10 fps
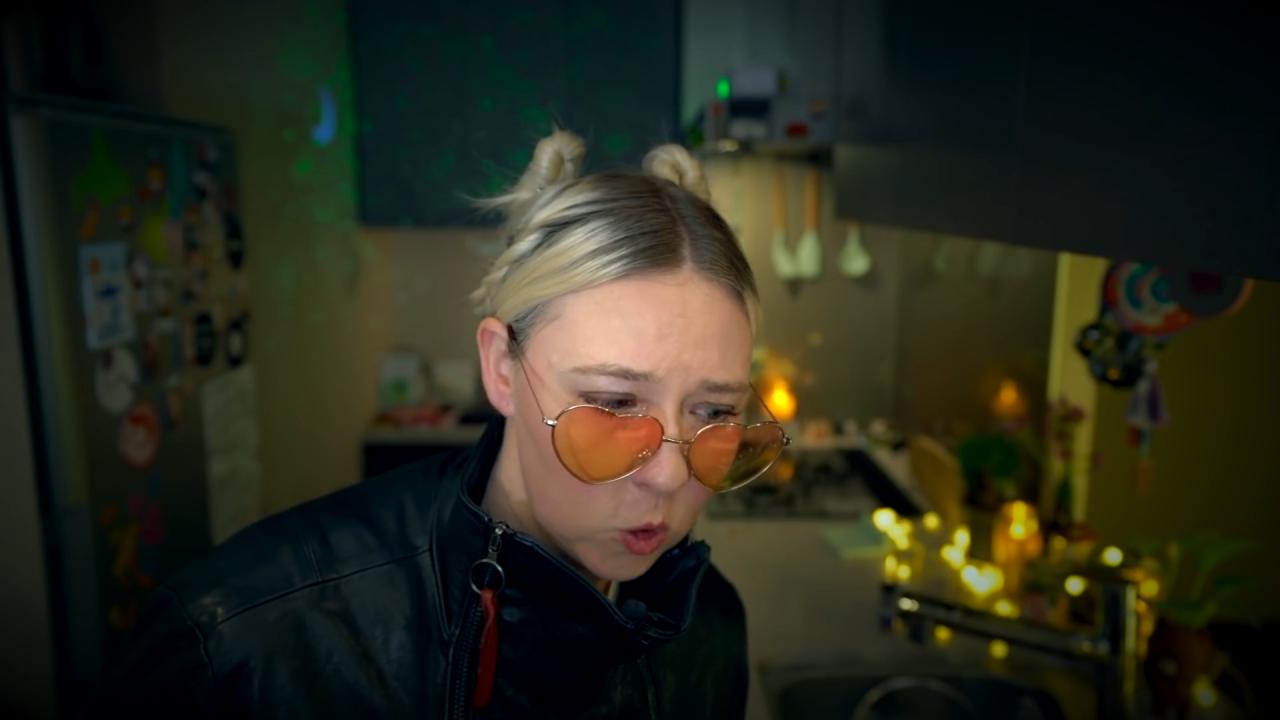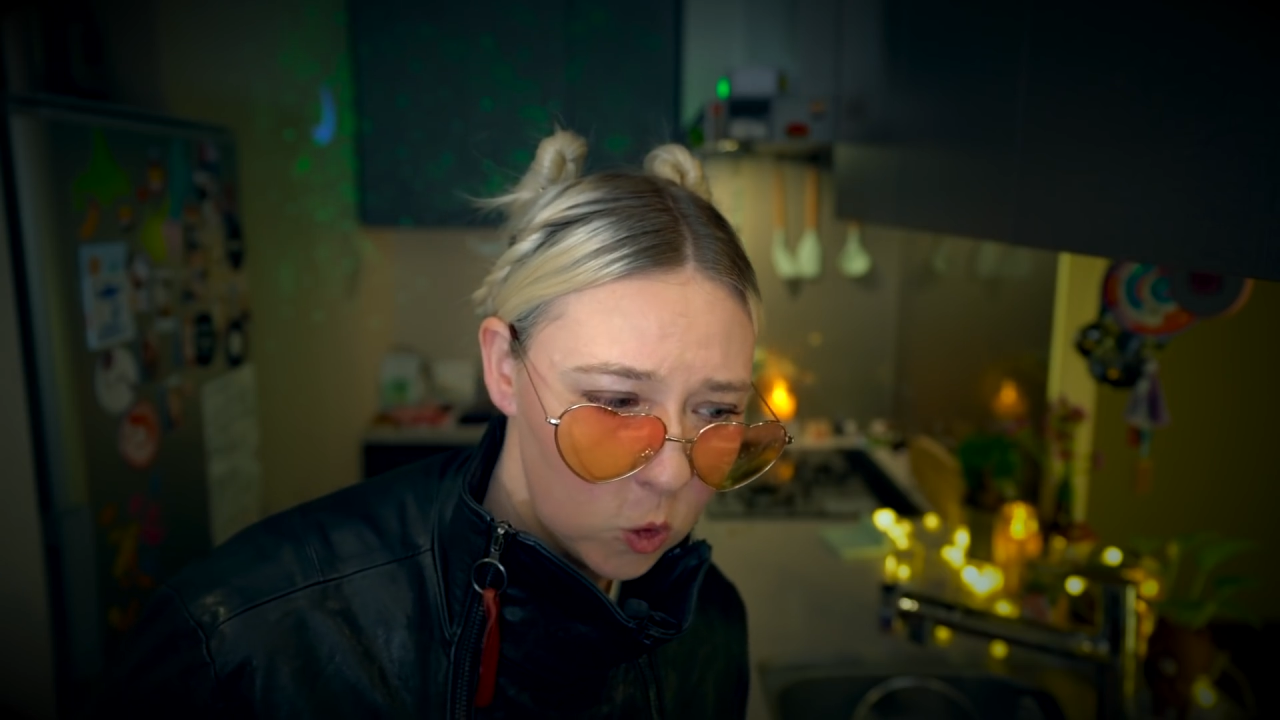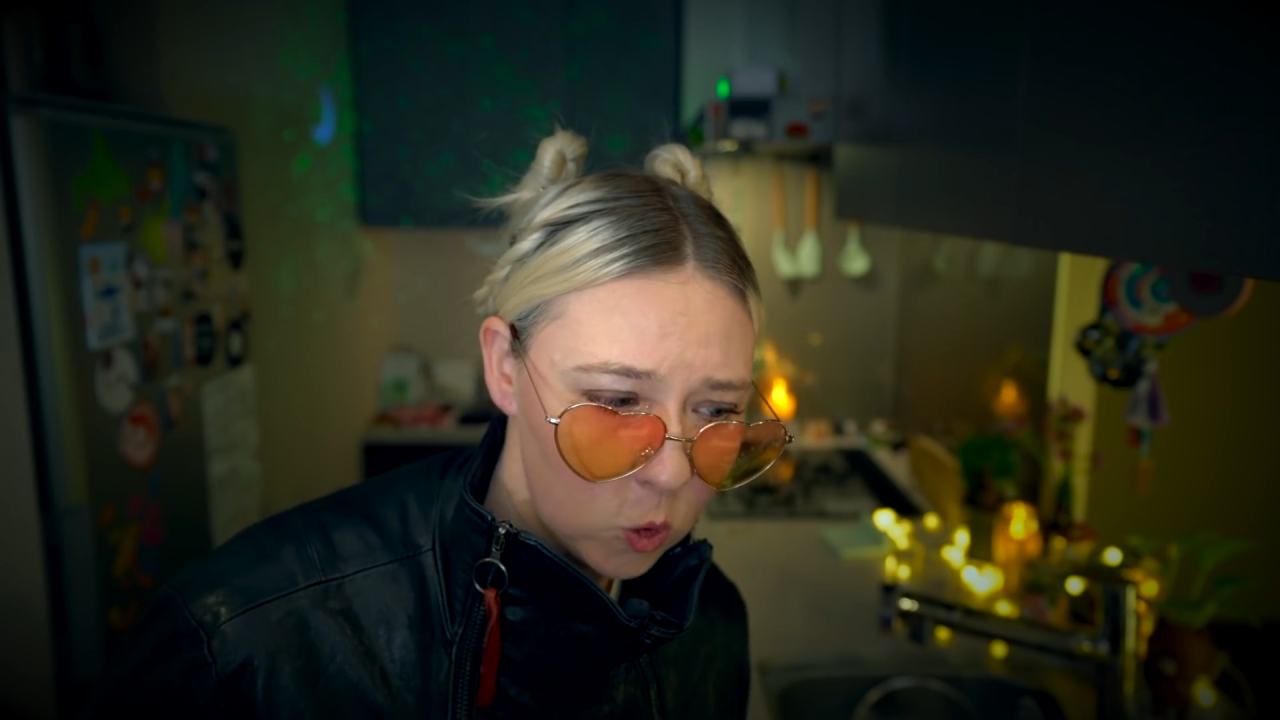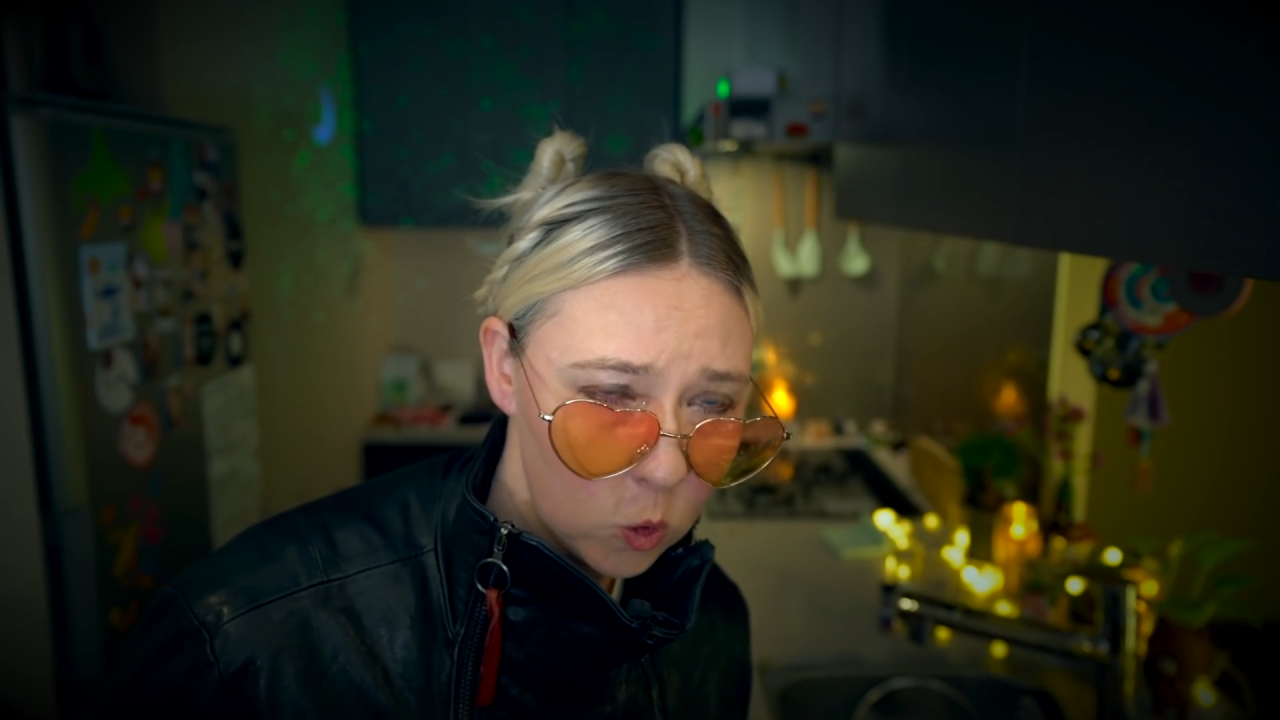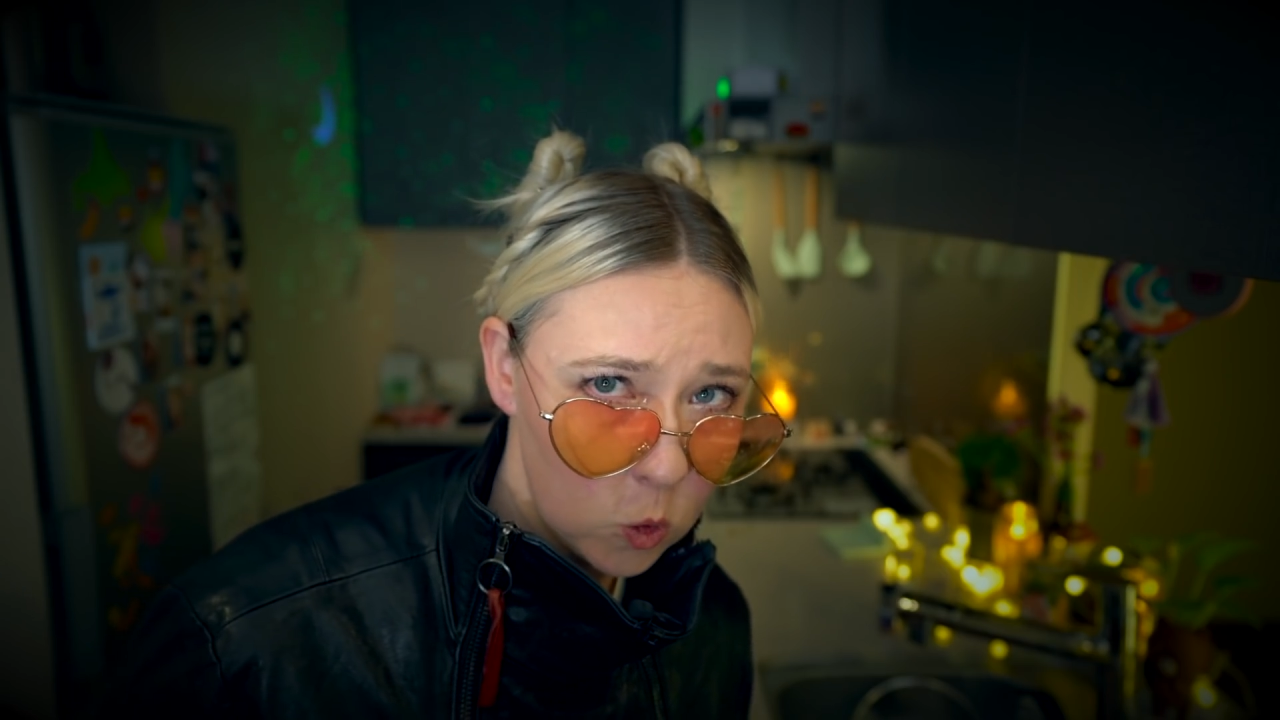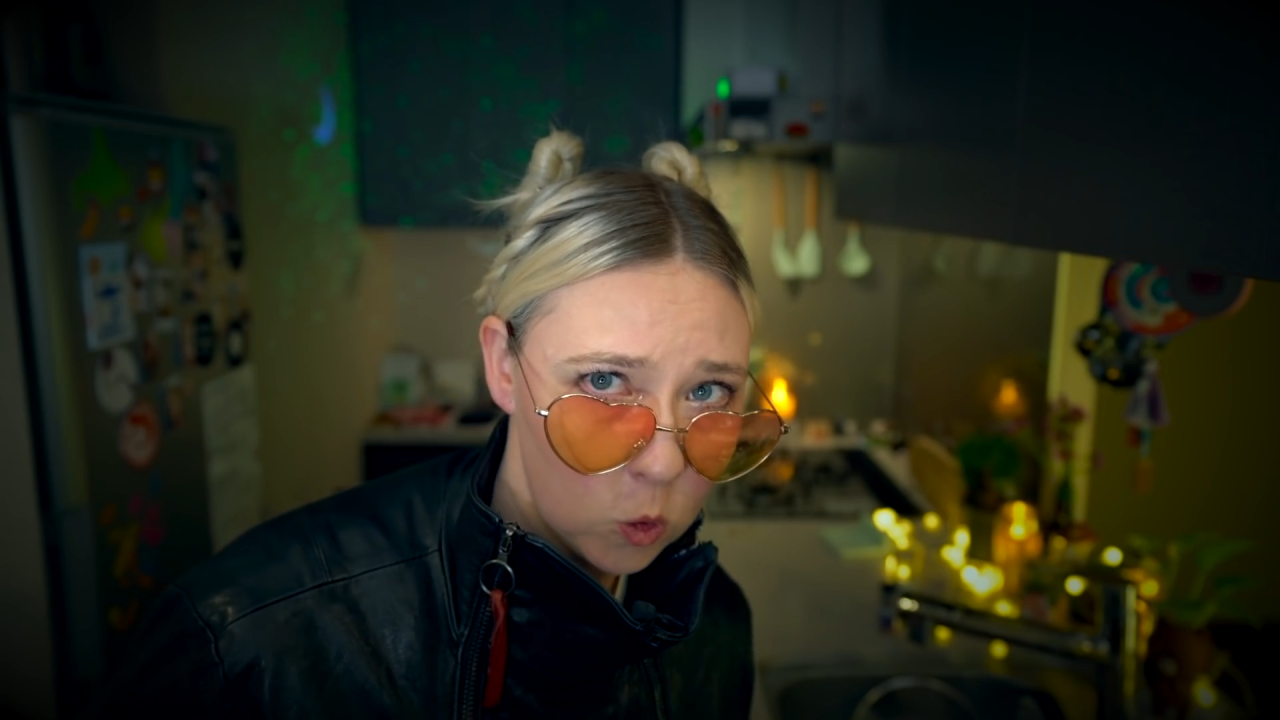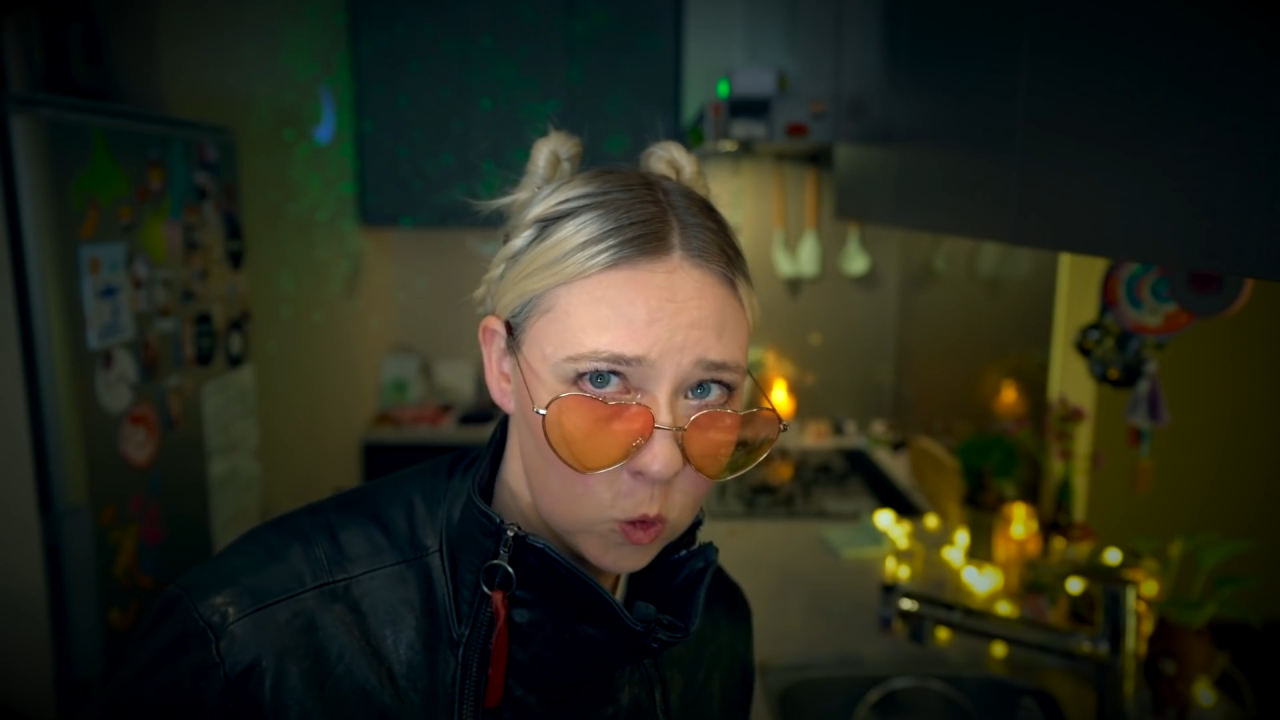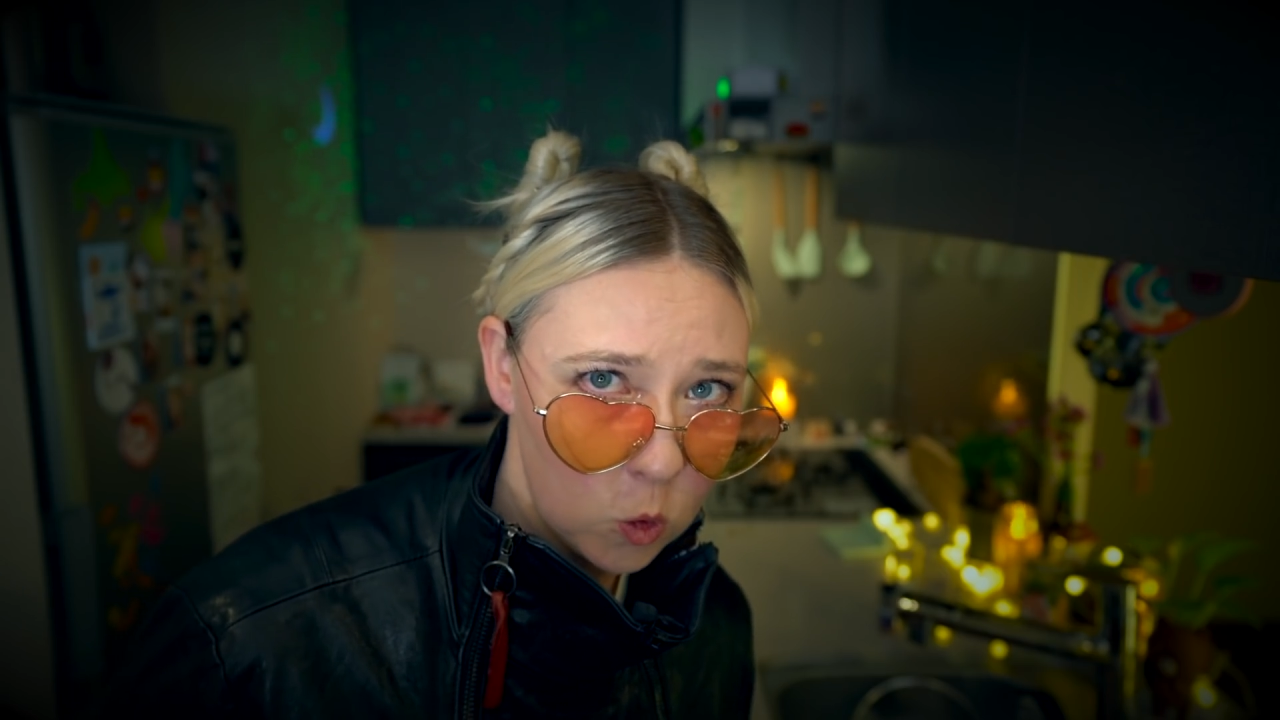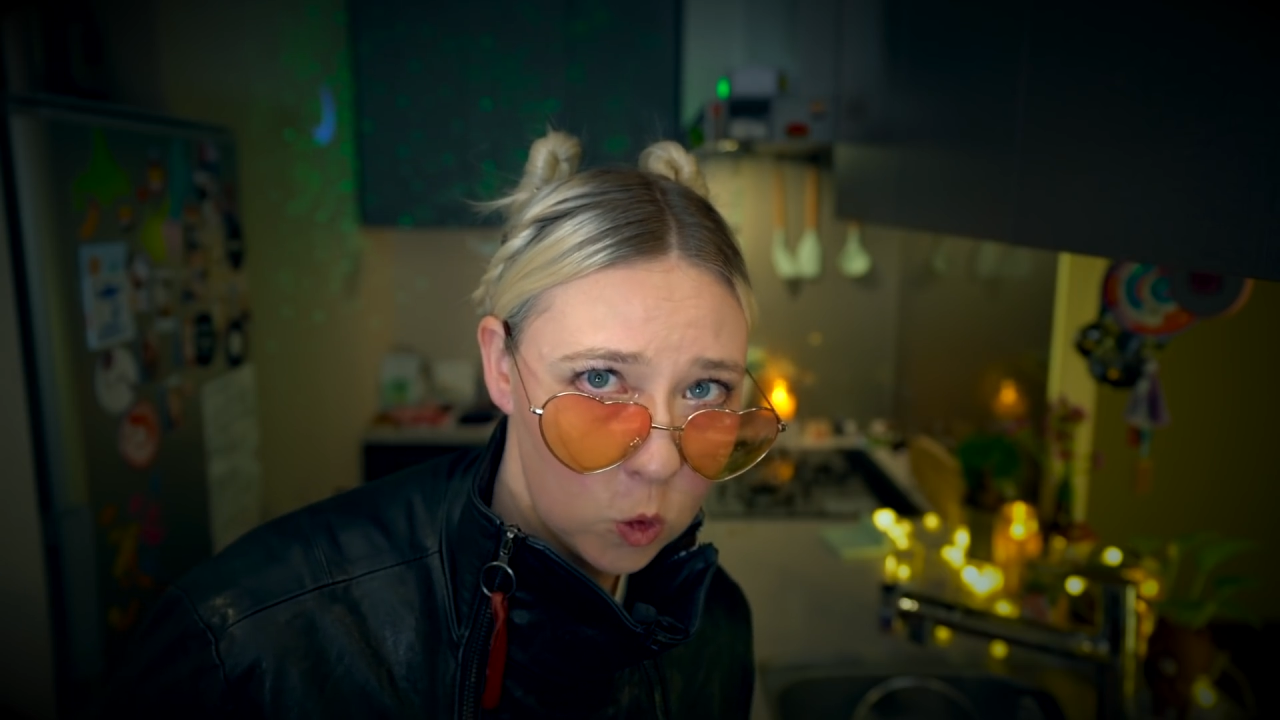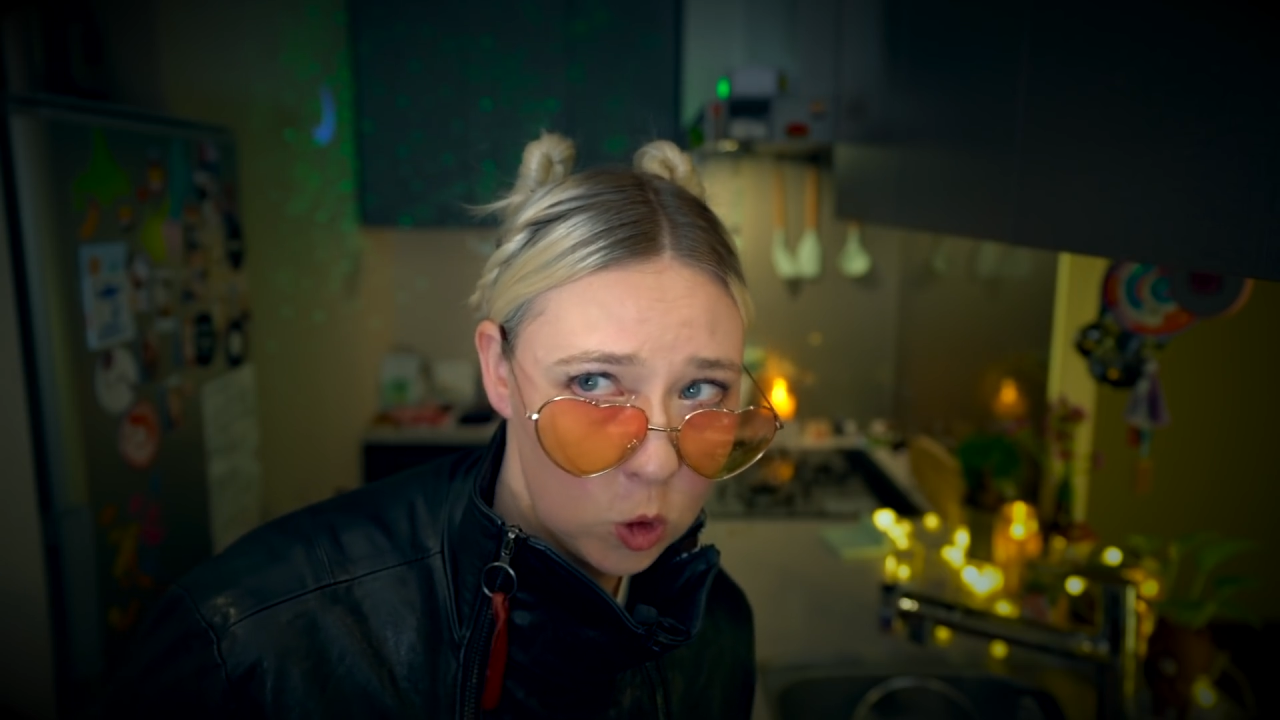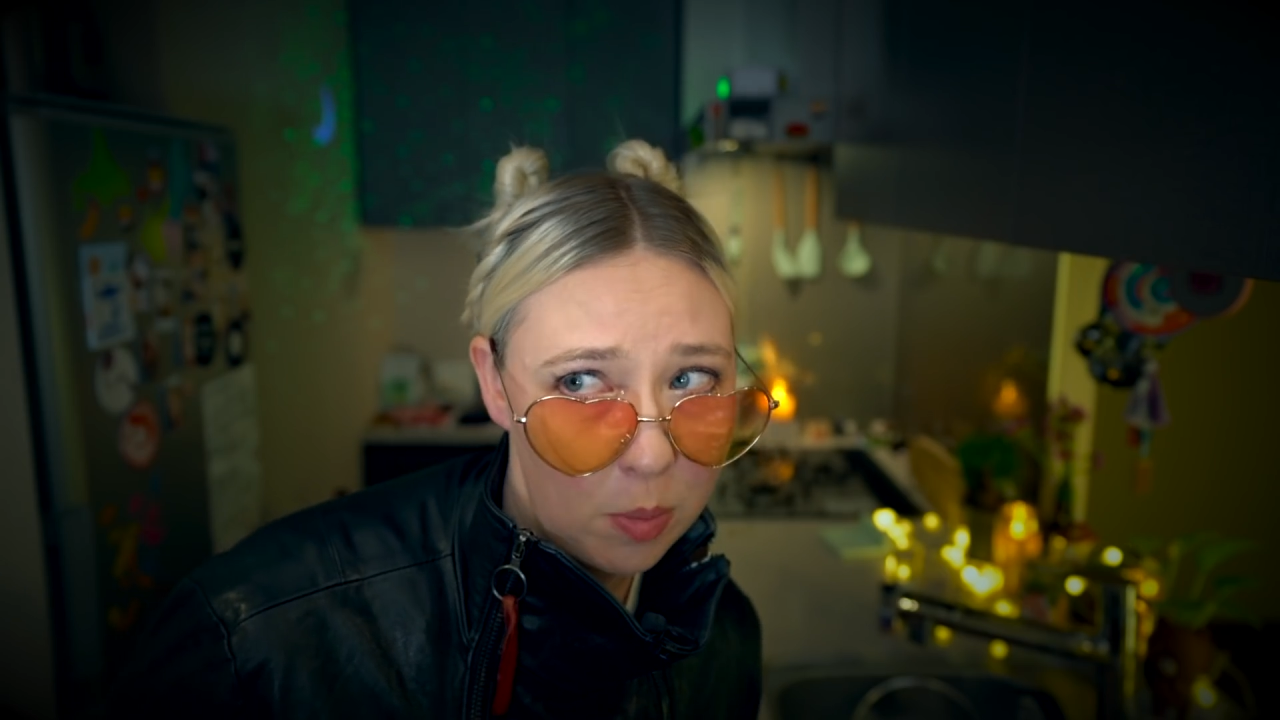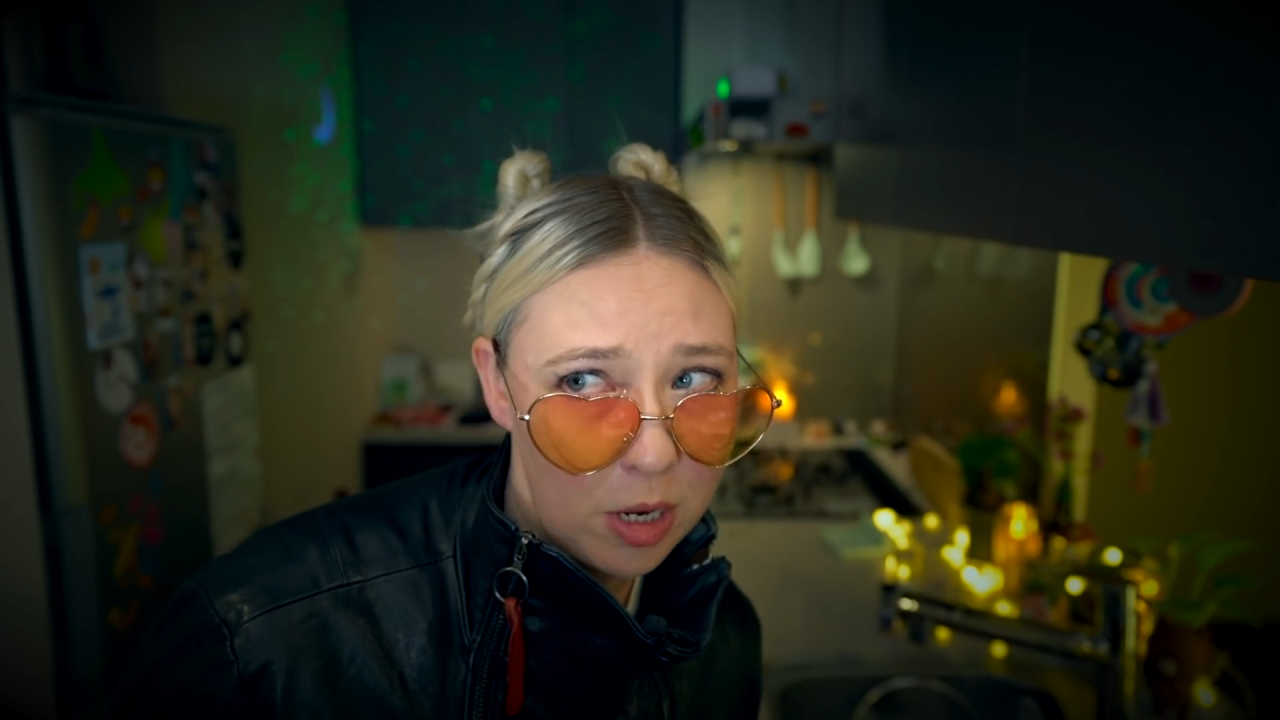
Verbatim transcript: I